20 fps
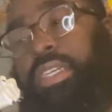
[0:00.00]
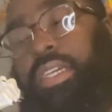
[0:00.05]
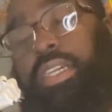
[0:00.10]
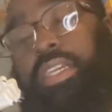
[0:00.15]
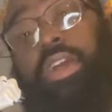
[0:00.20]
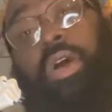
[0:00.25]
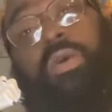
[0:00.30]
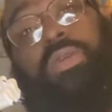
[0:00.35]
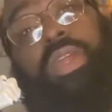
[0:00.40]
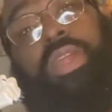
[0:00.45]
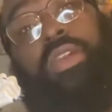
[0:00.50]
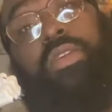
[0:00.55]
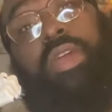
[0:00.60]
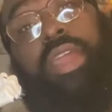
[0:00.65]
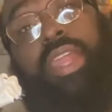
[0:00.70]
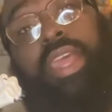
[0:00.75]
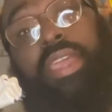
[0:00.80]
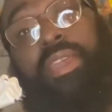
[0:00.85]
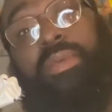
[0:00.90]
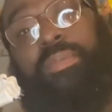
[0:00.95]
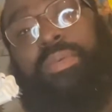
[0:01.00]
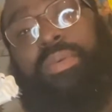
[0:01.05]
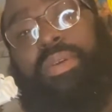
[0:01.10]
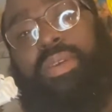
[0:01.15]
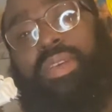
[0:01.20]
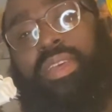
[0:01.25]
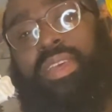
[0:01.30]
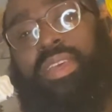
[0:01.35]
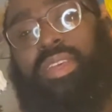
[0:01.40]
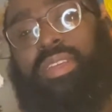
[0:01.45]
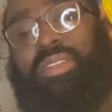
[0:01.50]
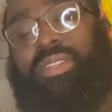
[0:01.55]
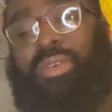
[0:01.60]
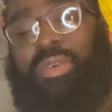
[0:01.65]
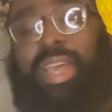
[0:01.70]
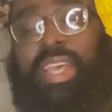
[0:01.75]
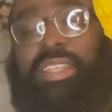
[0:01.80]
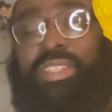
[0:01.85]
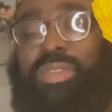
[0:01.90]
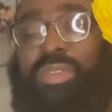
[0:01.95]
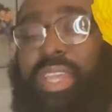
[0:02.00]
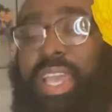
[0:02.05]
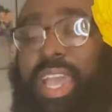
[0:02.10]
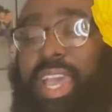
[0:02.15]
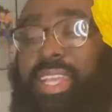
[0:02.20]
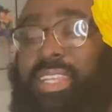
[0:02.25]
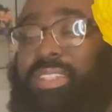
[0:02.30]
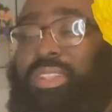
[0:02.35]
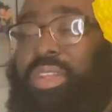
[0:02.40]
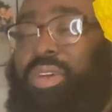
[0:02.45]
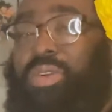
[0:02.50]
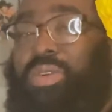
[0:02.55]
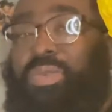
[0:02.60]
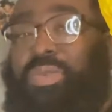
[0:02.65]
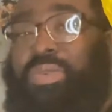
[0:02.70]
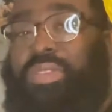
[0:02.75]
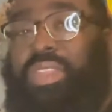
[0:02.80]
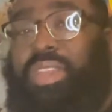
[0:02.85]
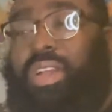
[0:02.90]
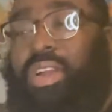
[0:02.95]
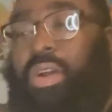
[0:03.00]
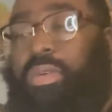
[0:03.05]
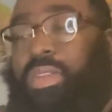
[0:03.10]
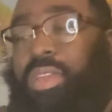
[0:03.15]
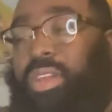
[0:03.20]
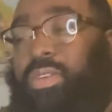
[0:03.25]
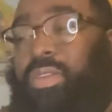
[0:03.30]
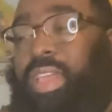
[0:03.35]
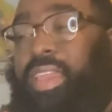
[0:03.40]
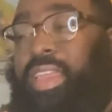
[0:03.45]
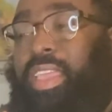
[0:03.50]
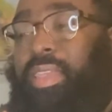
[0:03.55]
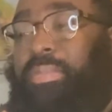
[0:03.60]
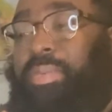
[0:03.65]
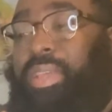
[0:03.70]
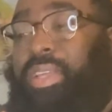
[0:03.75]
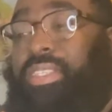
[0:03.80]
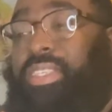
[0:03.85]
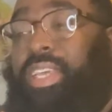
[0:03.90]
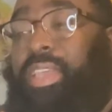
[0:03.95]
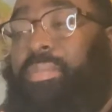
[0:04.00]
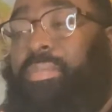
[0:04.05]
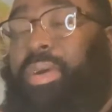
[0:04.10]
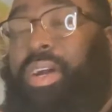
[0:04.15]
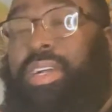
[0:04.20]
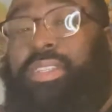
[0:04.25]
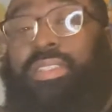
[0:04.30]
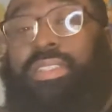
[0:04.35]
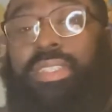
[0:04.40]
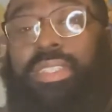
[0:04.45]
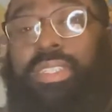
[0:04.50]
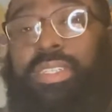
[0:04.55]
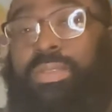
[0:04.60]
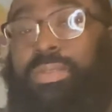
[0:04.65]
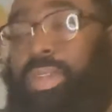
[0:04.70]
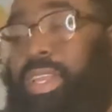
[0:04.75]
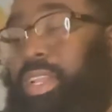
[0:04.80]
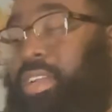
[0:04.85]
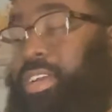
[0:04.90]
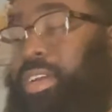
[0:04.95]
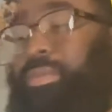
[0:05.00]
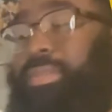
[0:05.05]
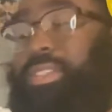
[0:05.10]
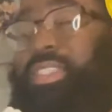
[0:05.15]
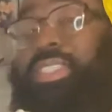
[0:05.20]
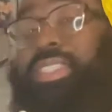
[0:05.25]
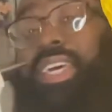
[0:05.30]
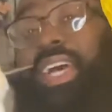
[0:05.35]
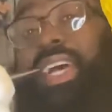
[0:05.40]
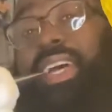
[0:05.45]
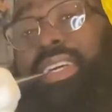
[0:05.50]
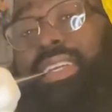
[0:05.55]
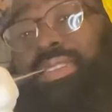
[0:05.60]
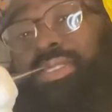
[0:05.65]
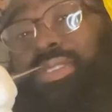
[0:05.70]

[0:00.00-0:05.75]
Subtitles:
Golden Great Ape. So as you guys know, the Golden Great Ape is a monster when it comes to size,